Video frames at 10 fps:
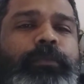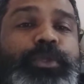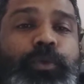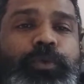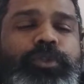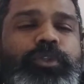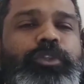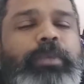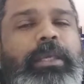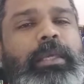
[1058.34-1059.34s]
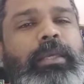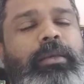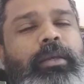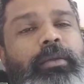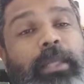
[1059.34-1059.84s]
used to
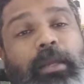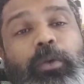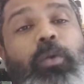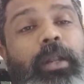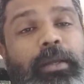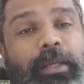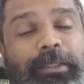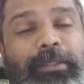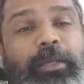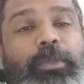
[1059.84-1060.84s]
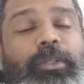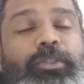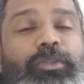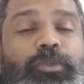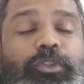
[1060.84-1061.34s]
speaking, they are all accustomed
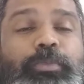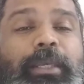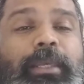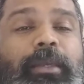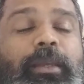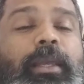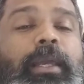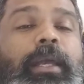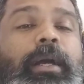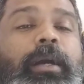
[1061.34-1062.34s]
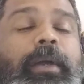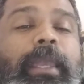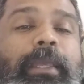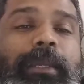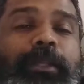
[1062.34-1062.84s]
to speaking
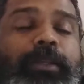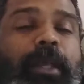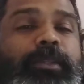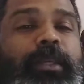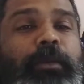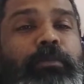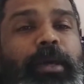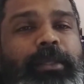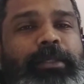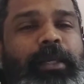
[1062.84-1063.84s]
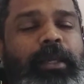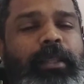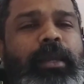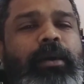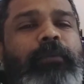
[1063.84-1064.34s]
English as their mother tongue.
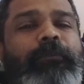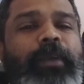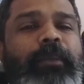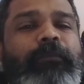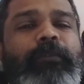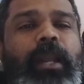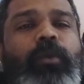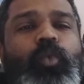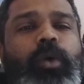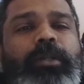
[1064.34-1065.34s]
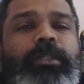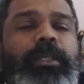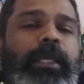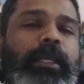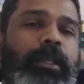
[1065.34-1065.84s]
They are very well versed
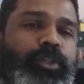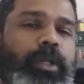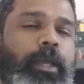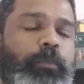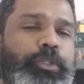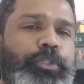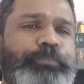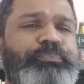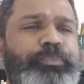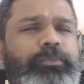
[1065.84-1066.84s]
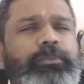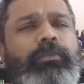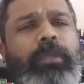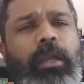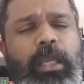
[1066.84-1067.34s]
in English language.
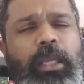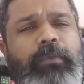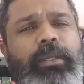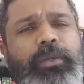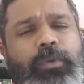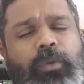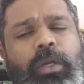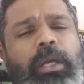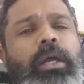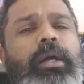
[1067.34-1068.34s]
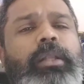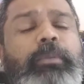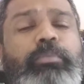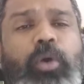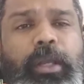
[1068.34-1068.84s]
Even the
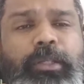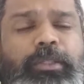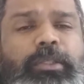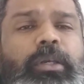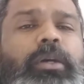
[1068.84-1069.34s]
poets,